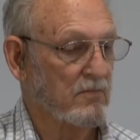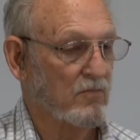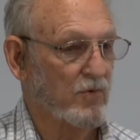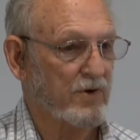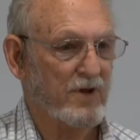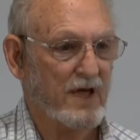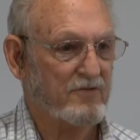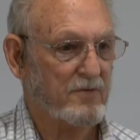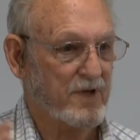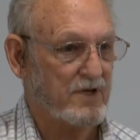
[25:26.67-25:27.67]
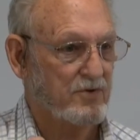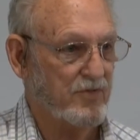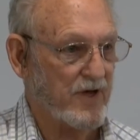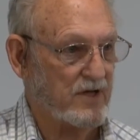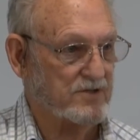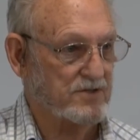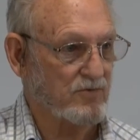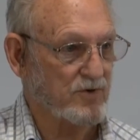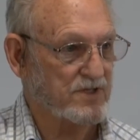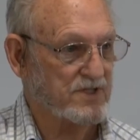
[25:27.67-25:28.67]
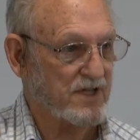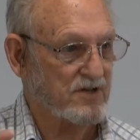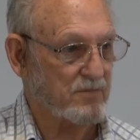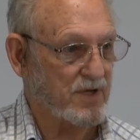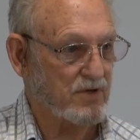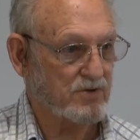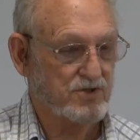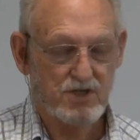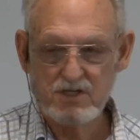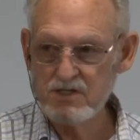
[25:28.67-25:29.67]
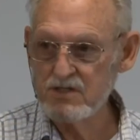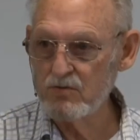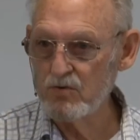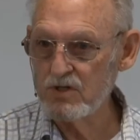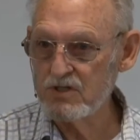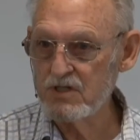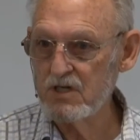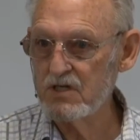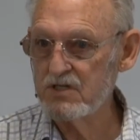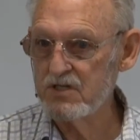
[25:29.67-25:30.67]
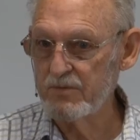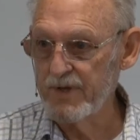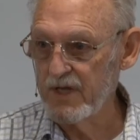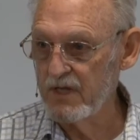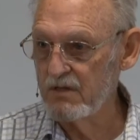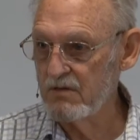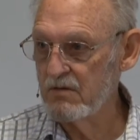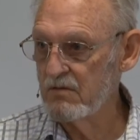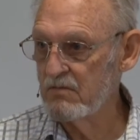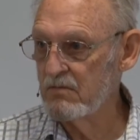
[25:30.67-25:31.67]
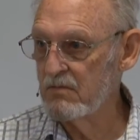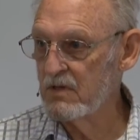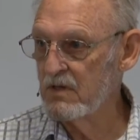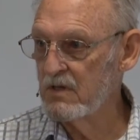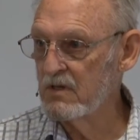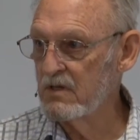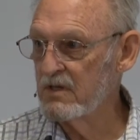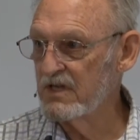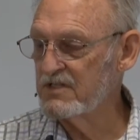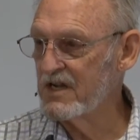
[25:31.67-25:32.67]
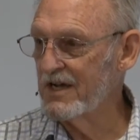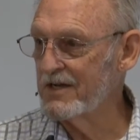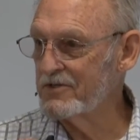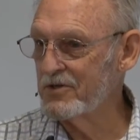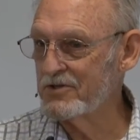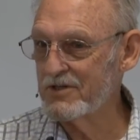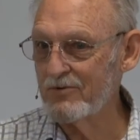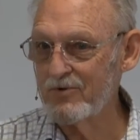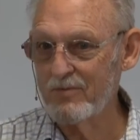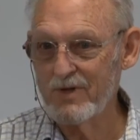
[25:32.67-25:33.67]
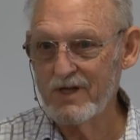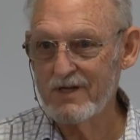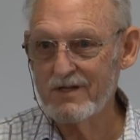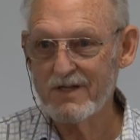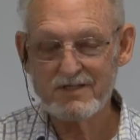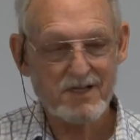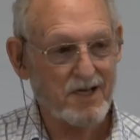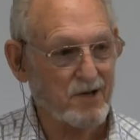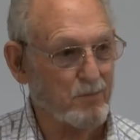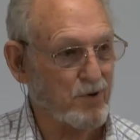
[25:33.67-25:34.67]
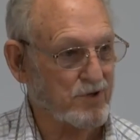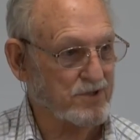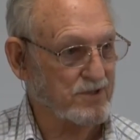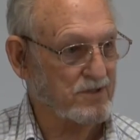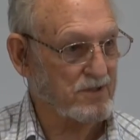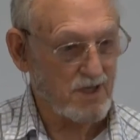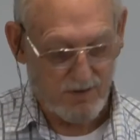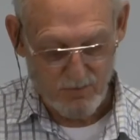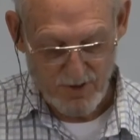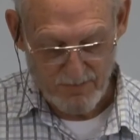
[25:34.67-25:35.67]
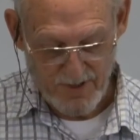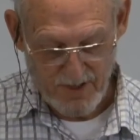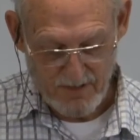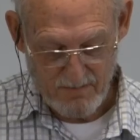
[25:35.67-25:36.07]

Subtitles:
We don't have to be 2,000. We just have to be who Jesus wants us to be. That's the kind of church I want to be in. That's the kind of person I want to be.